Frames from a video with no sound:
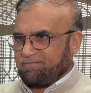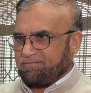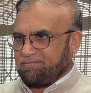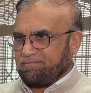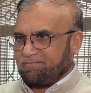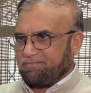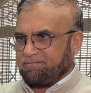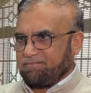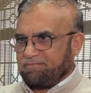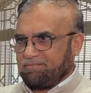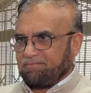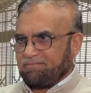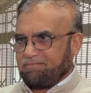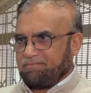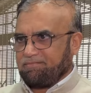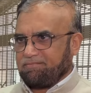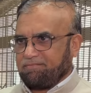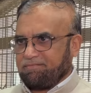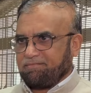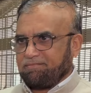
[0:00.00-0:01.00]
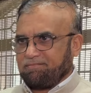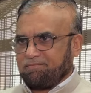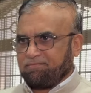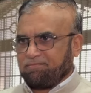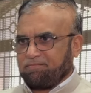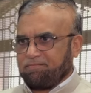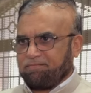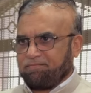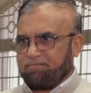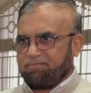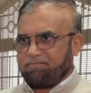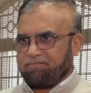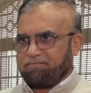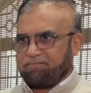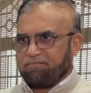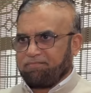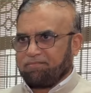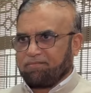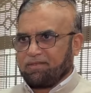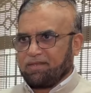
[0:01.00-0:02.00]
And it's not that
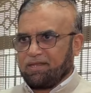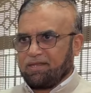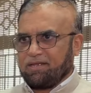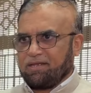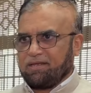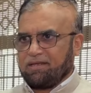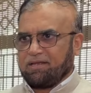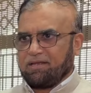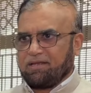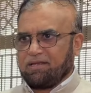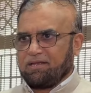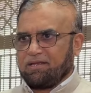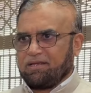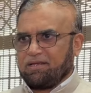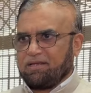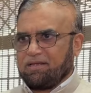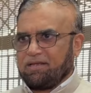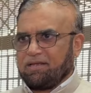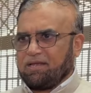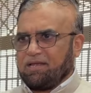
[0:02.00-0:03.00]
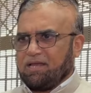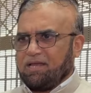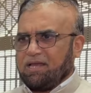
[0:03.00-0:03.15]
Hindus being made to